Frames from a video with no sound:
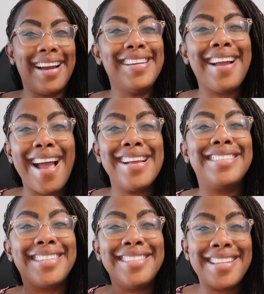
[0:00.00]
Hi you
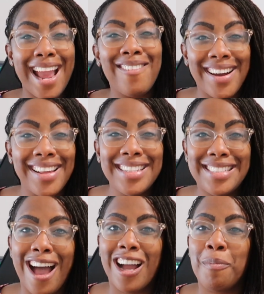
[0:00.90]
guys, today we're gonna
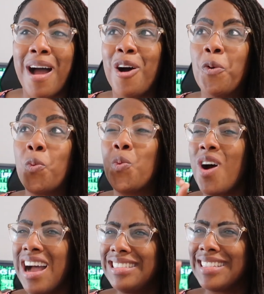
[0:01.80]
talk about
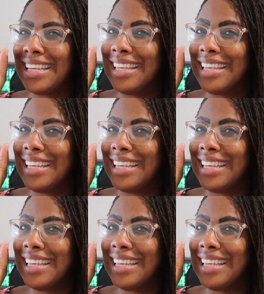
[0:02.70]
what